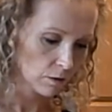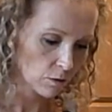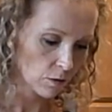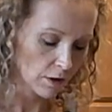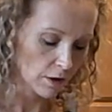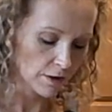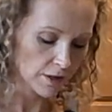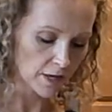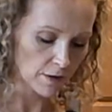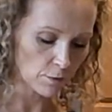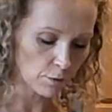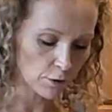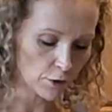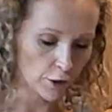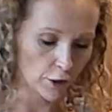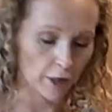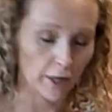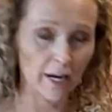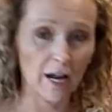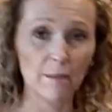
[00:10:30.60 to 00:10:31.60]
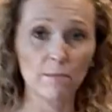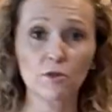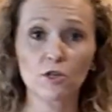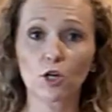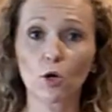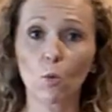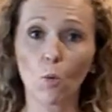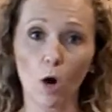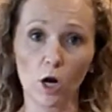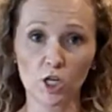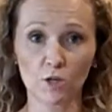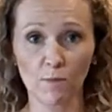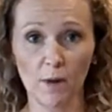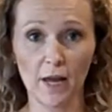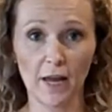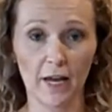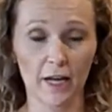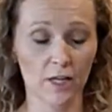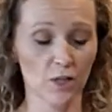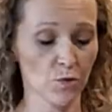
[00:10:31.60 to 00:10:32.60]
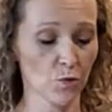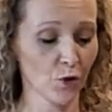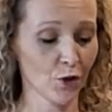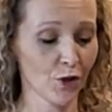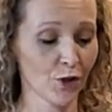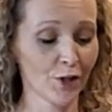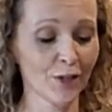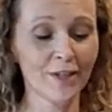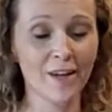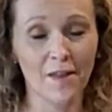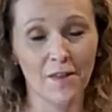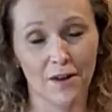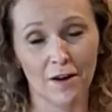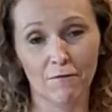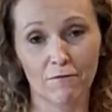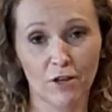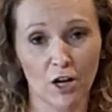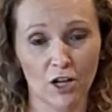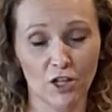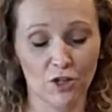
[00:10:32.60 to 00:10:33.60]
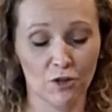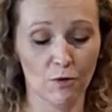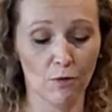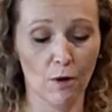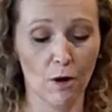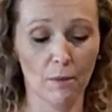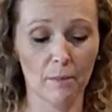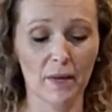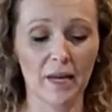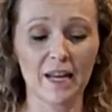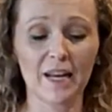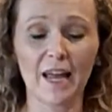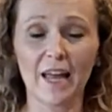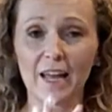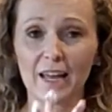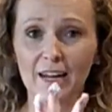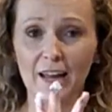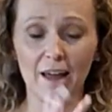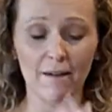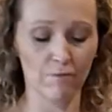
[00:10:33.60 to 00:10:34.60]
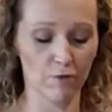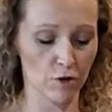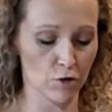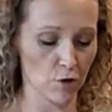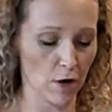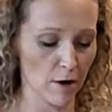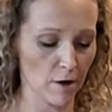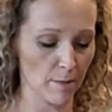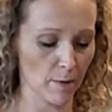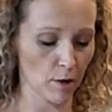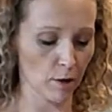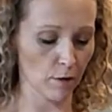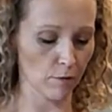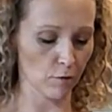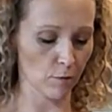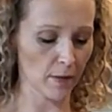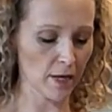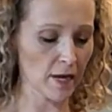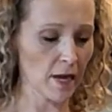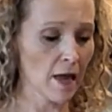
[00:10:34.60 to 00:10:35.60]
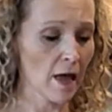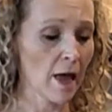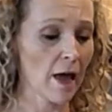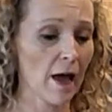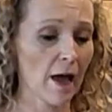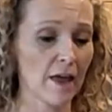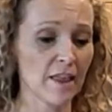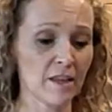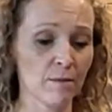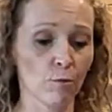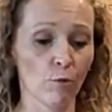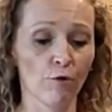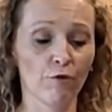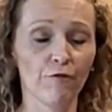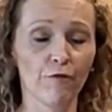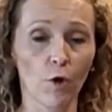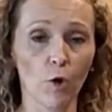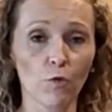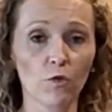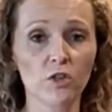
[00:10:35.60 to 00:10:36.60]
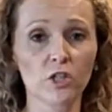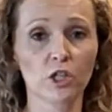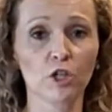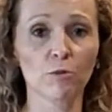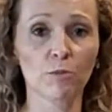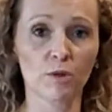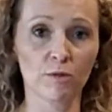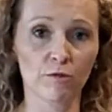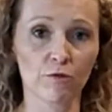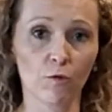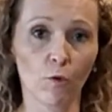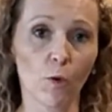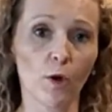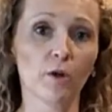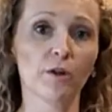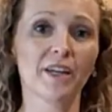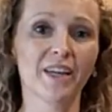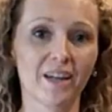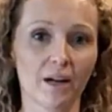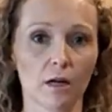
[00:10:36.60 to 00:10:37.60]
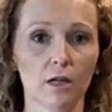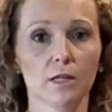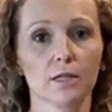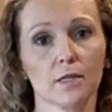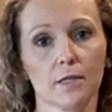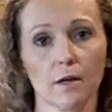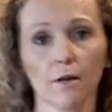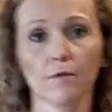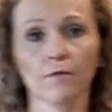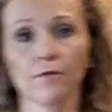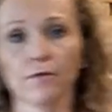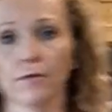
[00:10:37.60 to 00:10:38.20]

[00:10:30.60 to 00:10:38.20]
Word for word: I think we're good. I'm just gonna wash my hands really good now that I've touched the raw meat and have the dry rub all over me. And then we'll fold this aluminum foil in on itself.